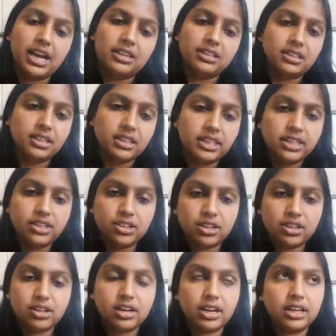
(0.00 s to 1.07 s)

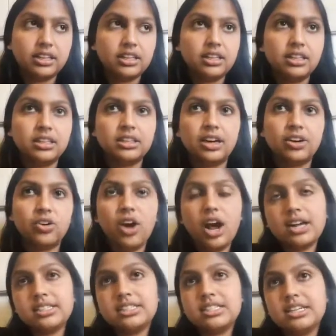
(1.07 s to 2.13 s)
here, the
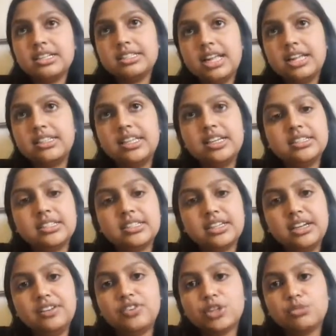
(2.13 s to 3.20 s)
crux is that this
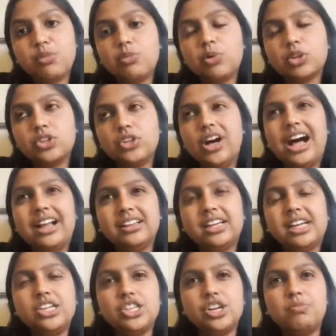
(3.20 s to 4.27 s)
inverse proportional
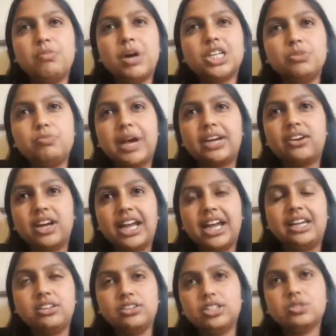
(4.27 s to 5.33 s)
allocation much better
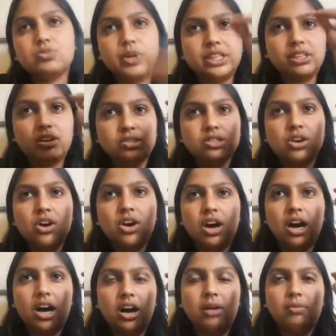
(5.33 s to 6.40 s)
handles when there's
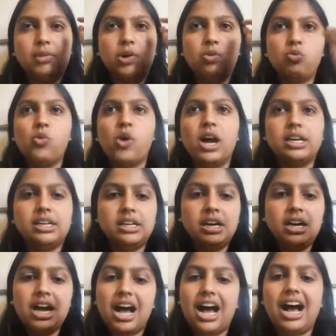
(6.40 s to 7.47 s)
one
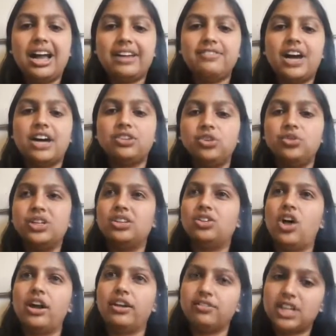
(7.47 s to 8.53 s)
high value and a
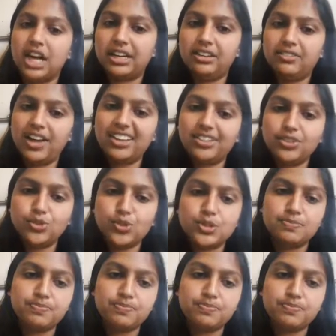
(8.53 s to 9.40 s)
lot of tiny values.